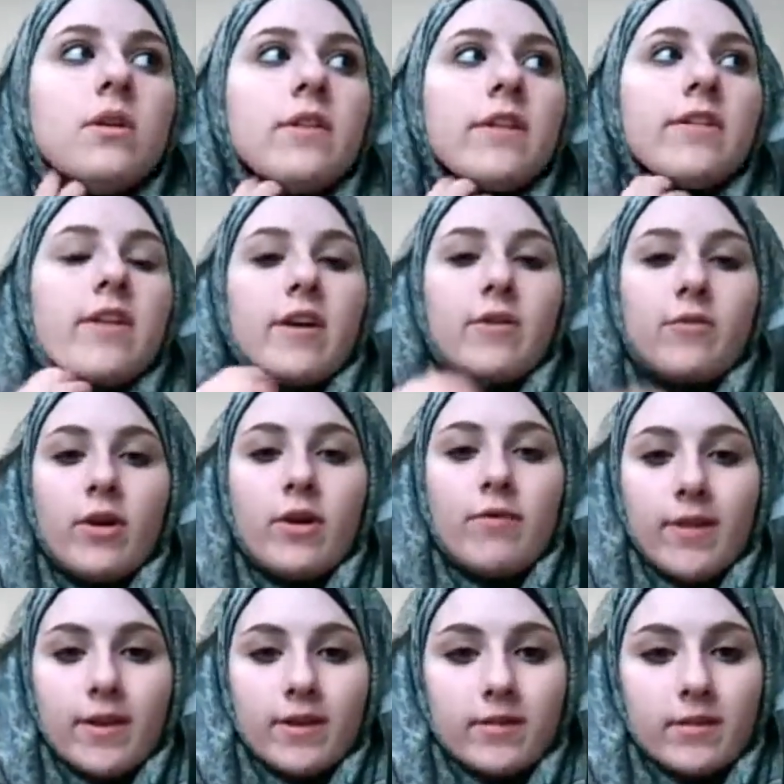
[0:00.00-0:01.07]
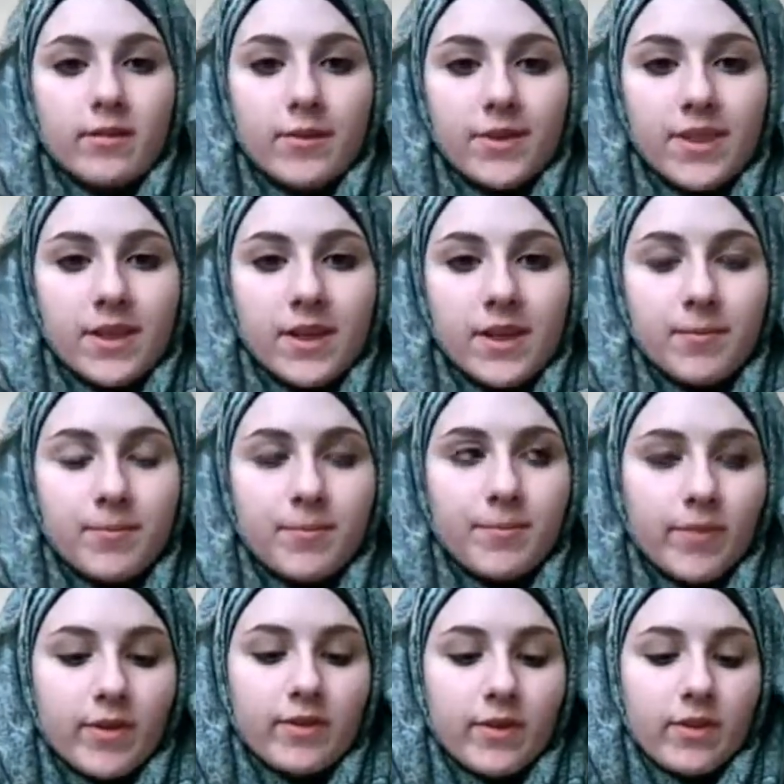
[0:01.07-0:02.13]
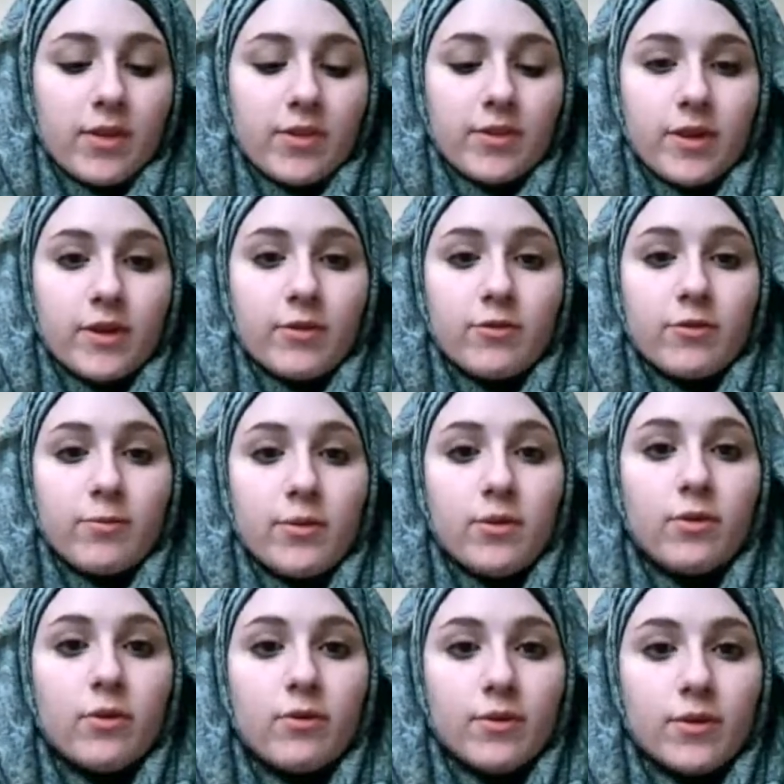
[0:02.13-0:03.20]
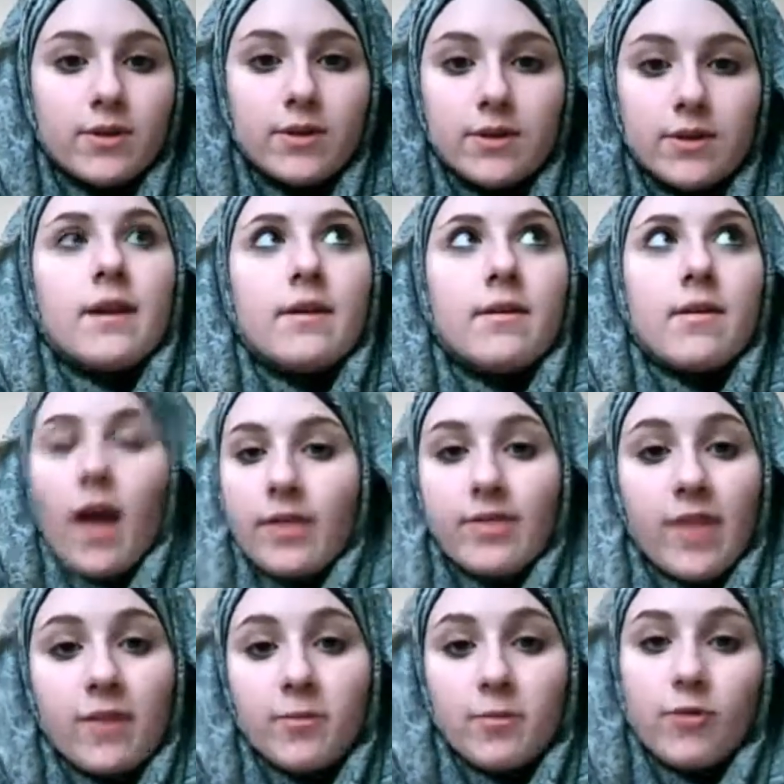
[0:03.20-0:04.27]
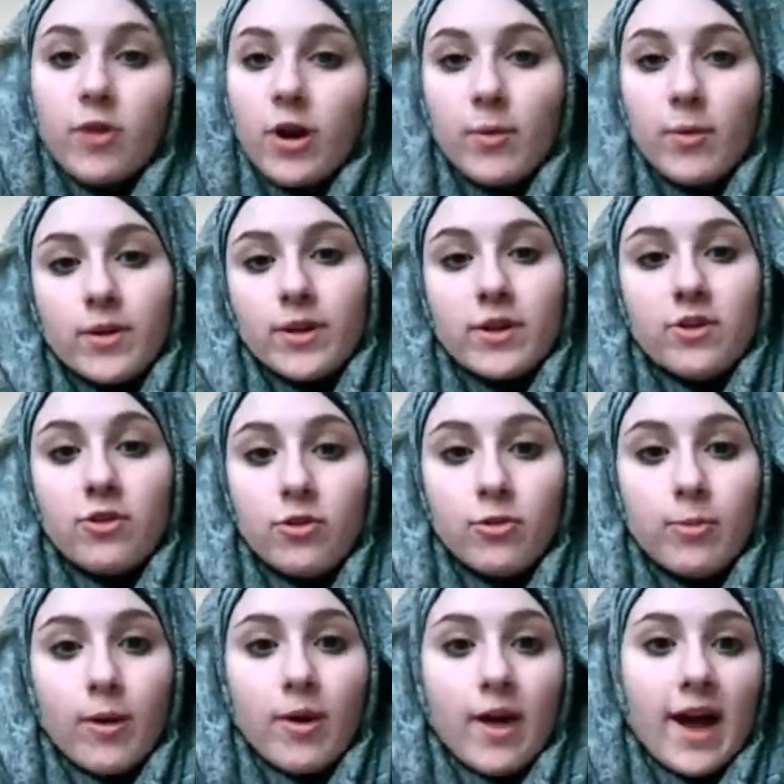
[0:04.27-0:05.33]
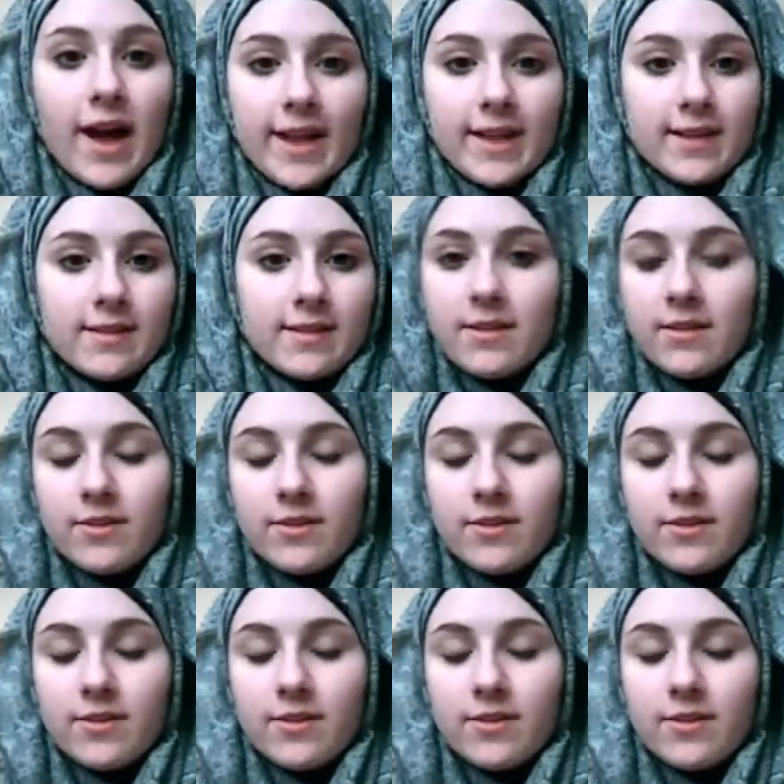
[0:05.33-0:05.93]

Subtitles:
That's kind of where I fell in love with it, because I thought the language was beautiful. Yeah, and that's before I really knew about Ayn.